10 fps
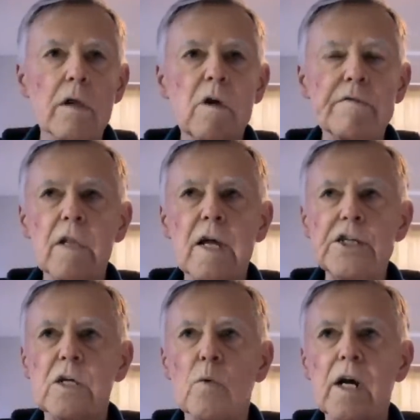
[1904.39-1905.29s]
All the
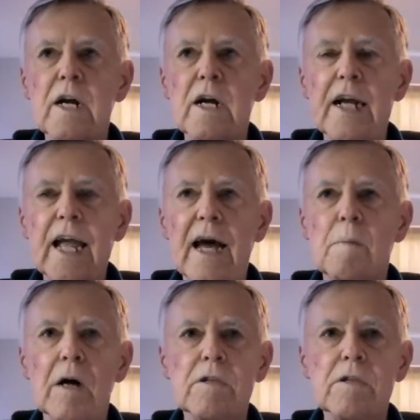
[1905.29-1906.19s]
revelation we're going to
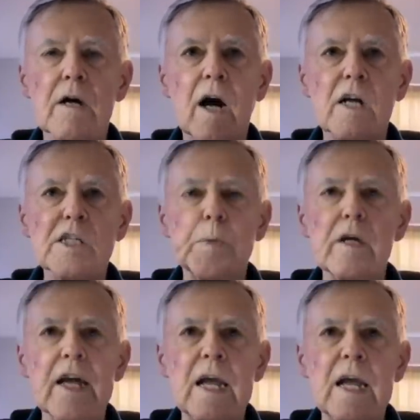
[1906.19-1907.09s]
get about the
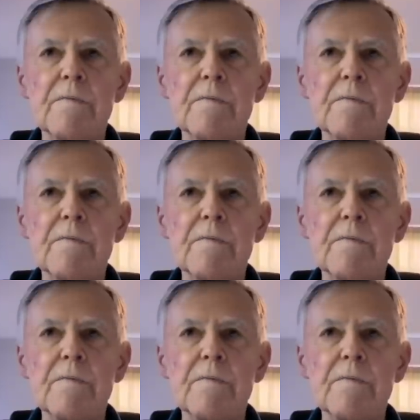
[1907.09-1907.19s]
gospel